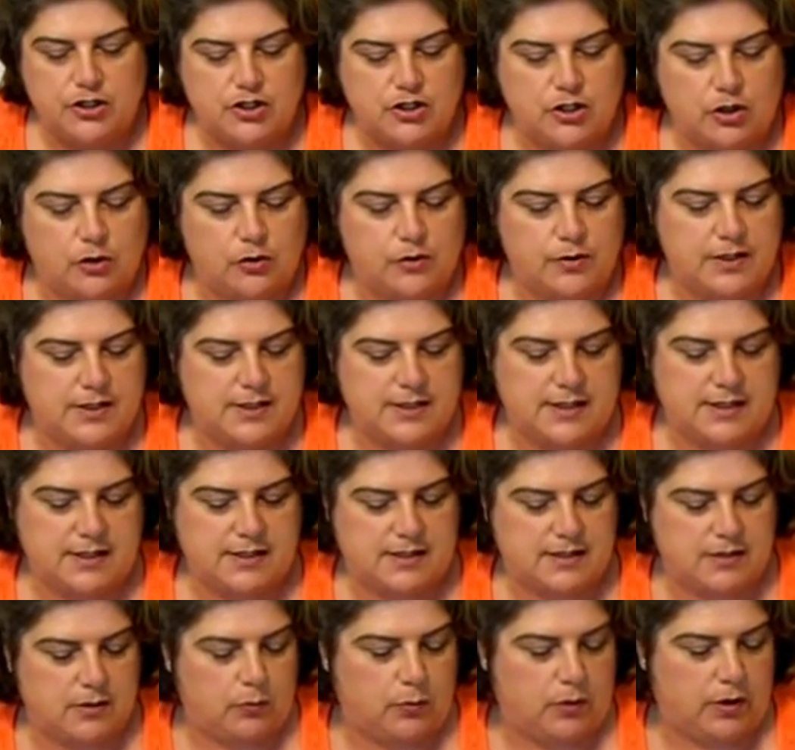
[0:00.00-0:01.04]
So this is
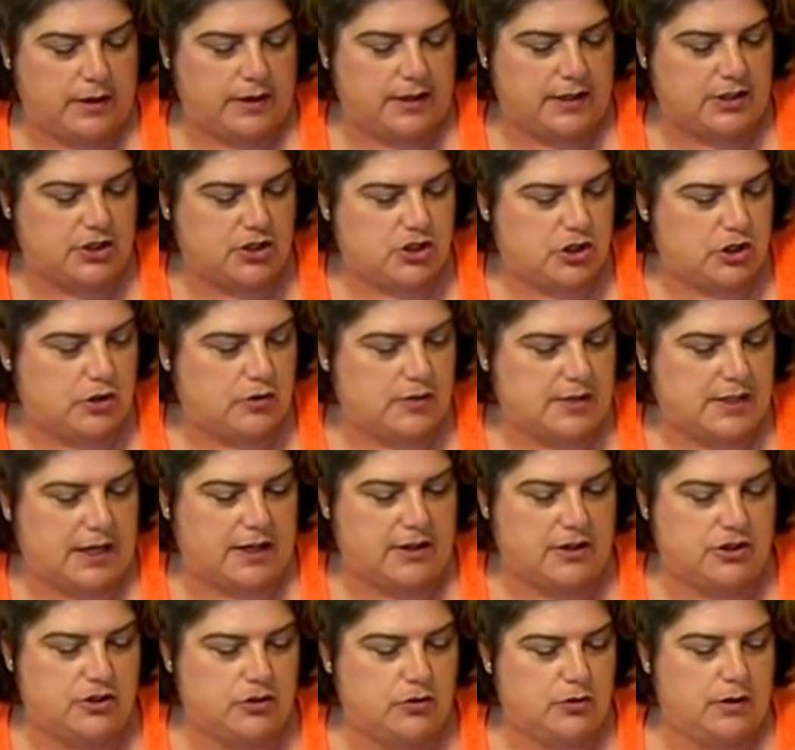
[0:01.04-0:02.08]
the one that shows how
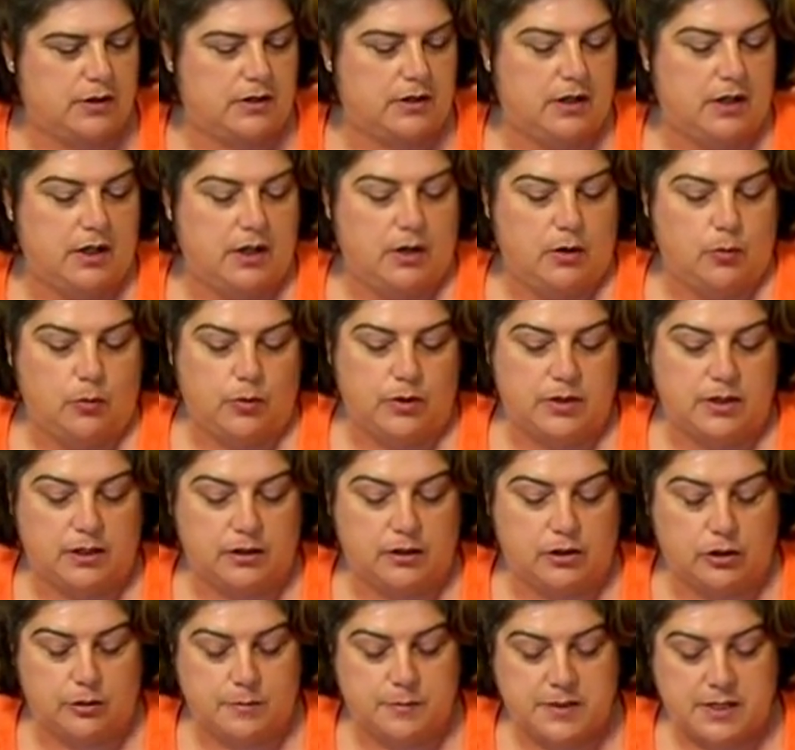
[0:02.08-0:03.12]
to do it with the
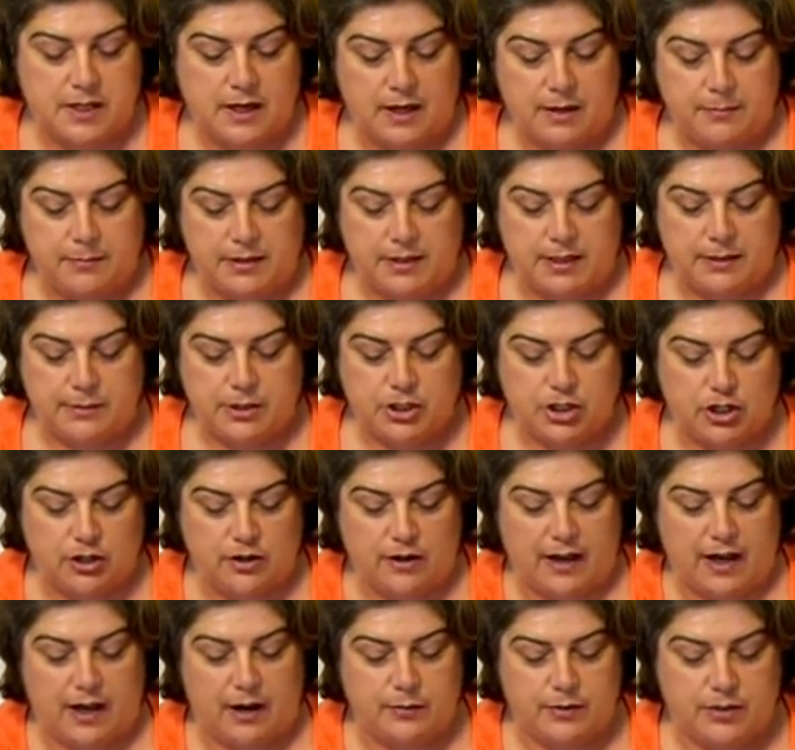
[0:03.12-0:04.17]
loops. But let me show
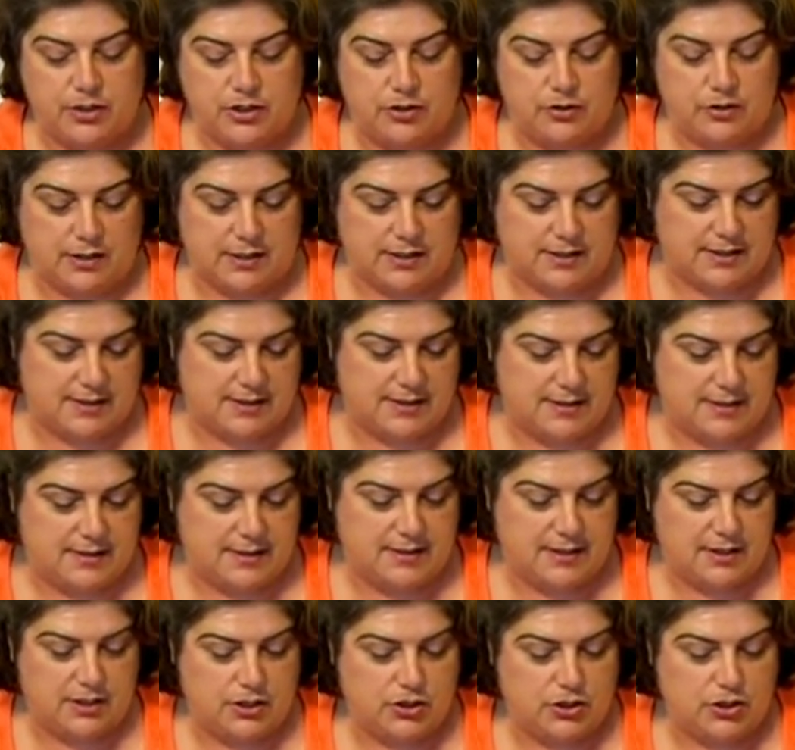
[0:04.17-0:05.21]
you how we do this. This is
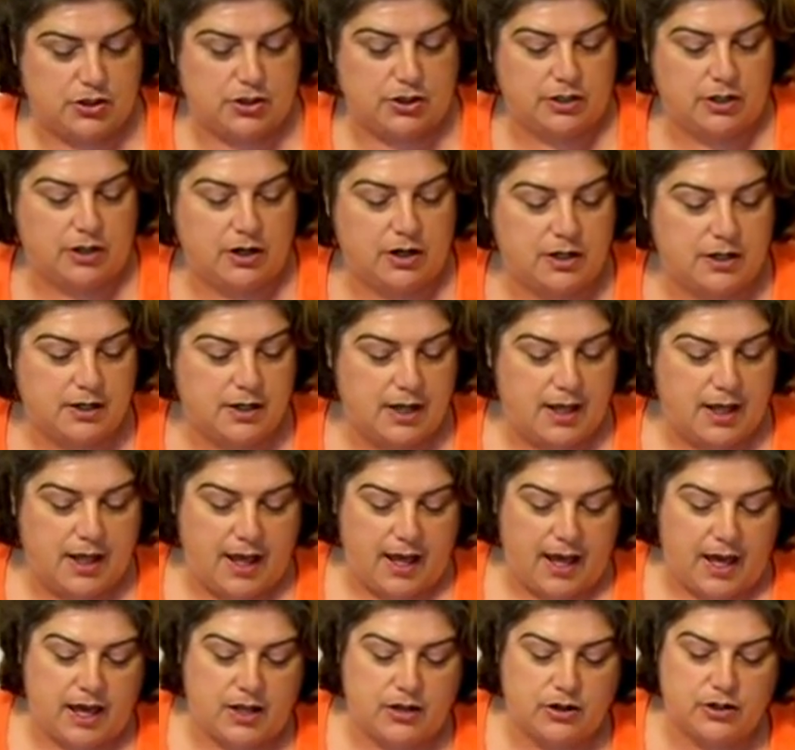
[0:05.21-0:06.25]
t-shirt yarn,
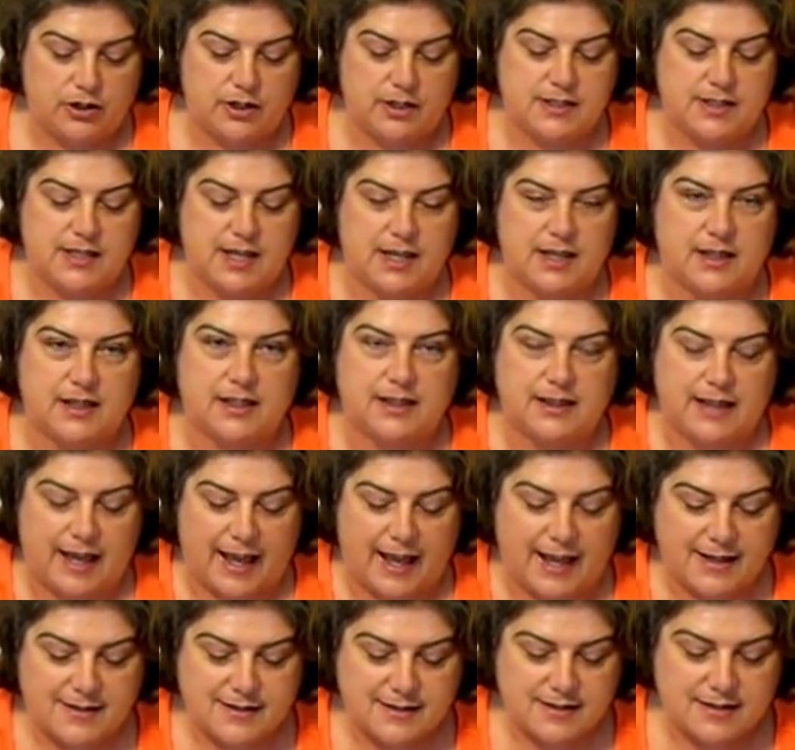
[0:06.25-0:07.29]
and you're going to take the
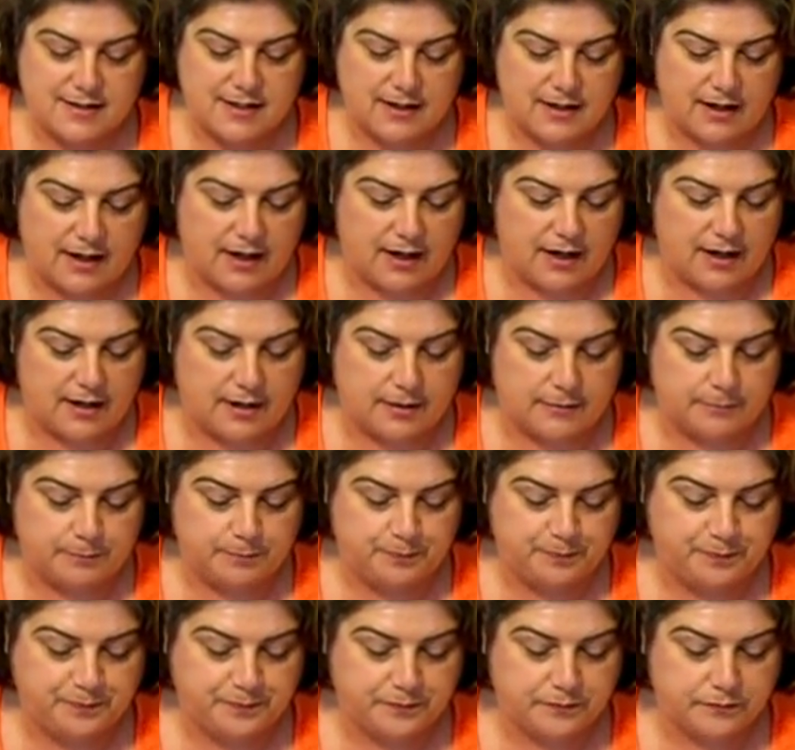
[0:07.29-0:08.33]
last um,
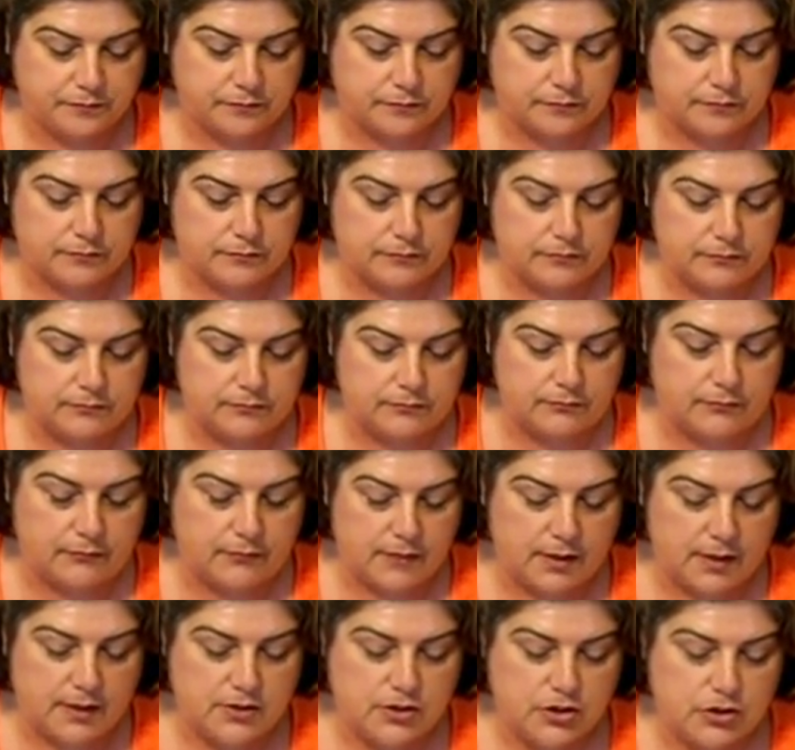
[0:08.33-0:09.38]

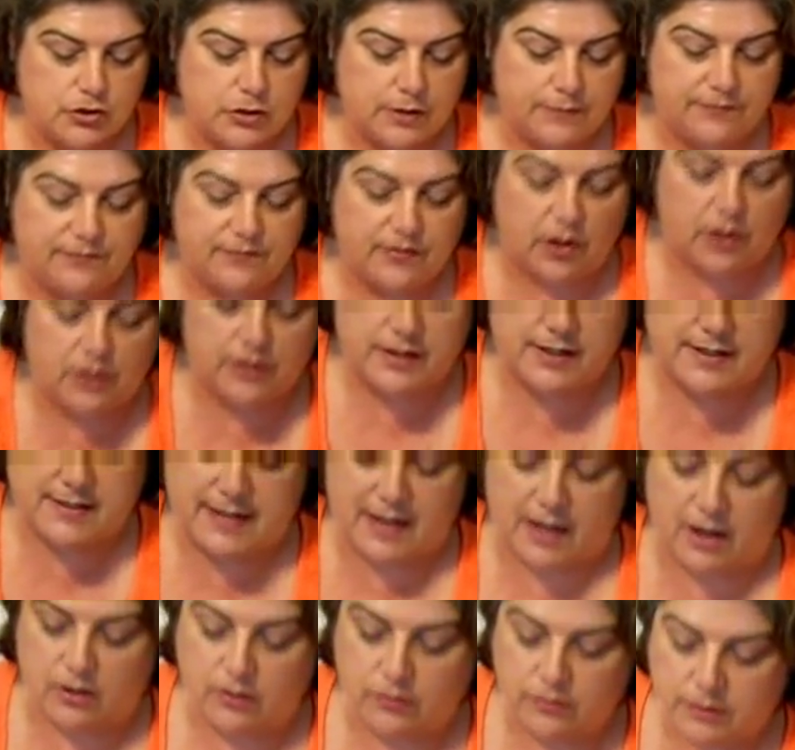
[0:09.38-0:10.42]
strip farthest
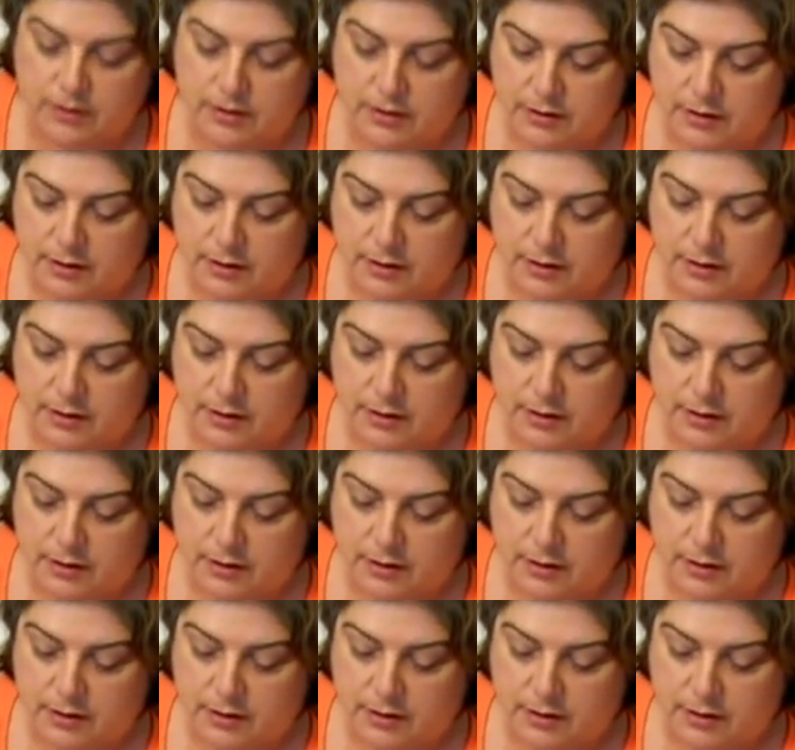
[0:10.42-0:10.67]
out